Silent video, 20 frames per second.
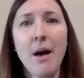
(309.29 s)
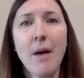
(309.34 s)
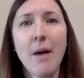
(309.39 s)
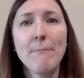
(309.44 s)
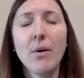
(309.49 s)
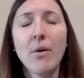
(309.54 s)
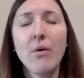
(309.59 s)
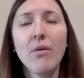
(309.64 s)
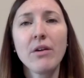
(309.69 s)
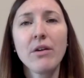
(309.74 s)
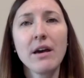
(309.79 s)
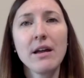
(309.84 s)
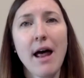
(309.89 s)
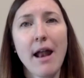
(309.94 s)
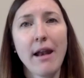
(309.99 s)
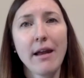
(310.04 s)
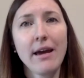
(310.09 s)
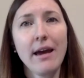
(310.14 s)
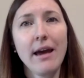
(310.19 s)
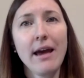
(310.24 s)
Both
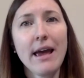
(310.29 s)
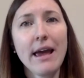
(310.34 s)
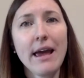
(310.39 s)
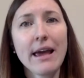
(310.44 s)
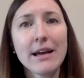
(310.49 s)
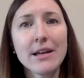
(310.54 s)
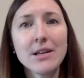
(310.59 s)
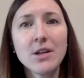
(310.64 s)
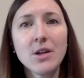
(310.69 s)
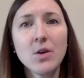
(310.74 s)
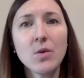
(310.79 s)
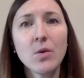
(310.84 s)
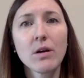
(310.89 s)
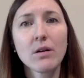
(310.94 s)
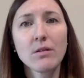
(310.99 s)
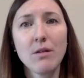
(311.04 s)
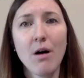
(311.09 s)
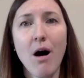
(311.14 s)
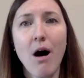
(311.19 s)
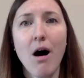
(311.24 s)
Connecticut and New York
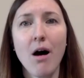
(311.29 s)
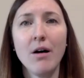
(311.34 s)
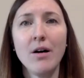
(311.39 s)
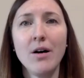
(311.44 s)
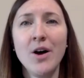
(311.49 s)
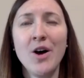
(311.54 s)
law